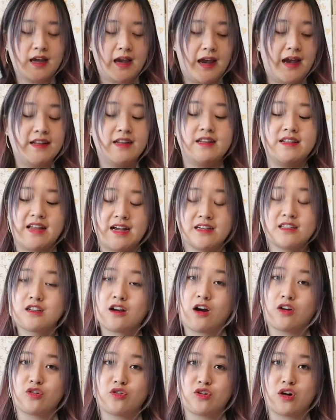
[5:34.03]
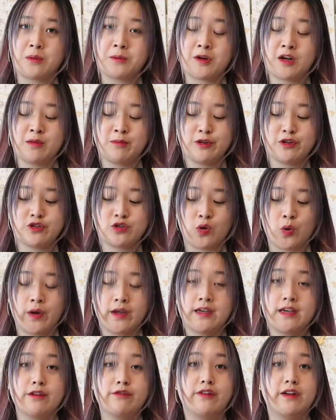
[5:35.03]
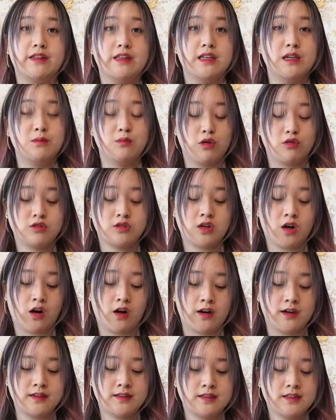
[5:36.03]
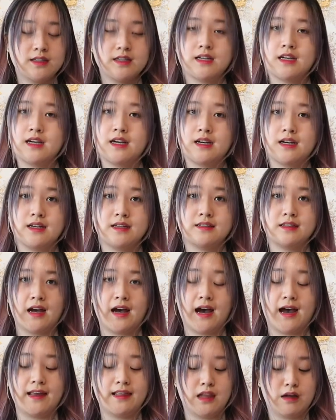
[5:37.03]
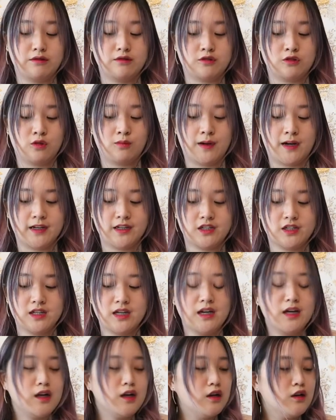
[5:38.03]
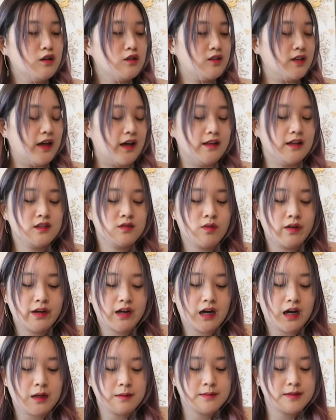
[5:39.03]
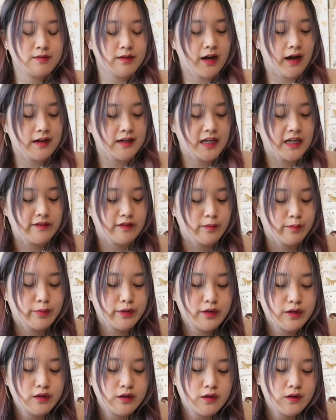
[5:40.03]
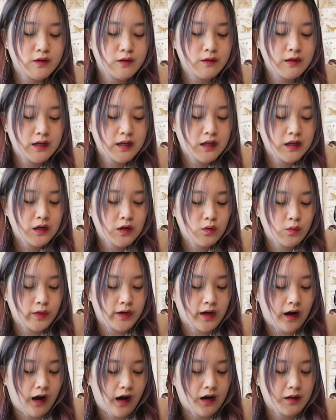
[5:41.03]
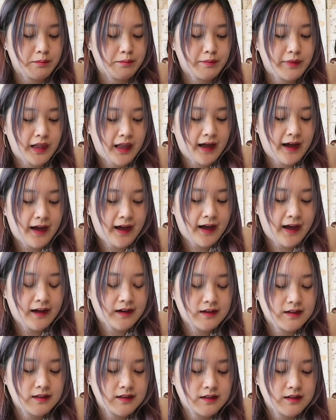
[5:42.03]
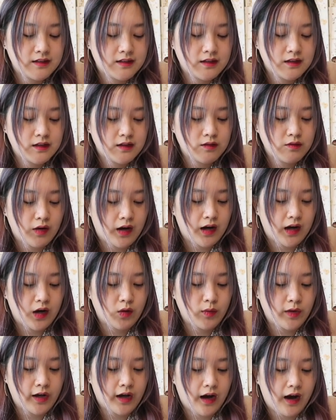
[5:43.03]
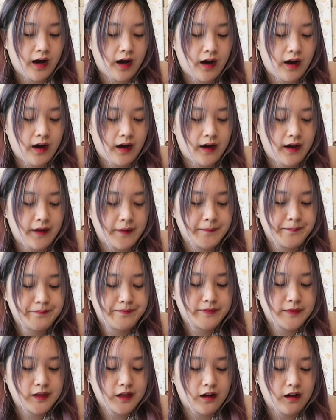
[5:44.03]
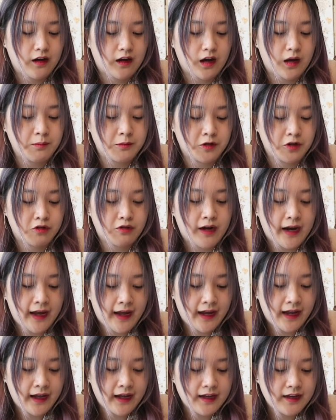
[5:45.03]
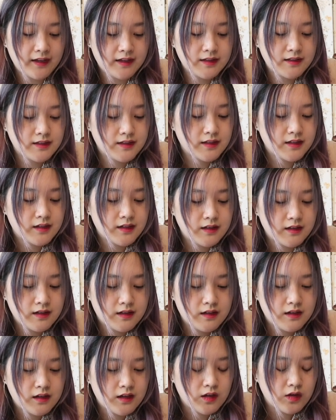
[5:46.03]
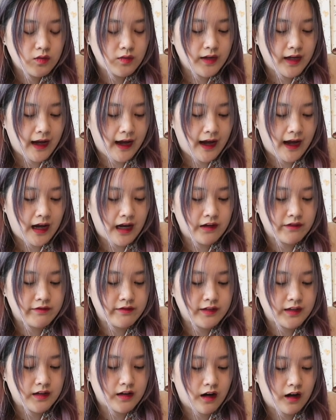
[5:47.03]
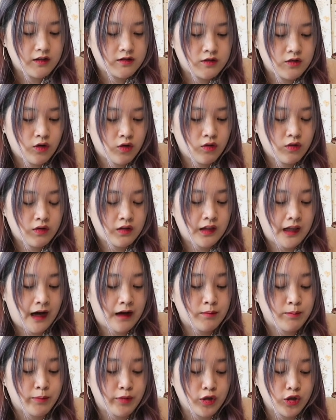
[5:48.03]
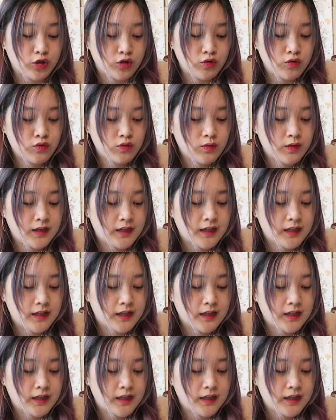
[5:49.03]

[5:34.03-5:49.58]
and the next card holder I'm going to be showing can fit the most cards that I love so much. So yeah, this one comes, we got navy blue, we got black, we got gray, we have also cloud blue,